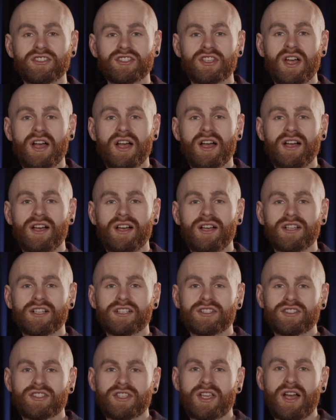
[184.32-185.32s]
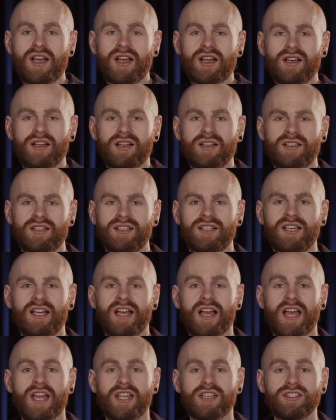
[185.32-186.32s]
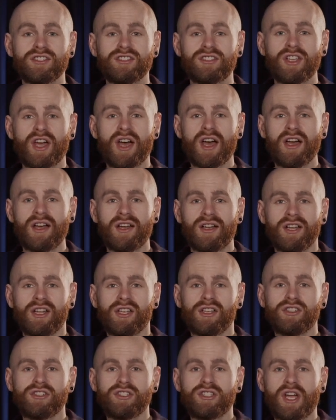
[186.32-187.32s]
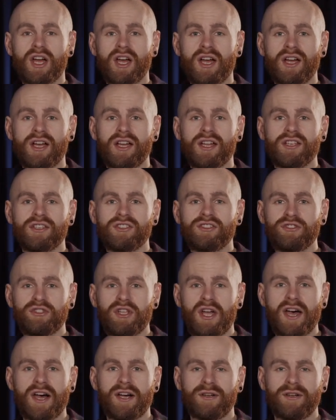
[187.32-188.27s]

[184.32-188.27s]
t, t, d, d, d.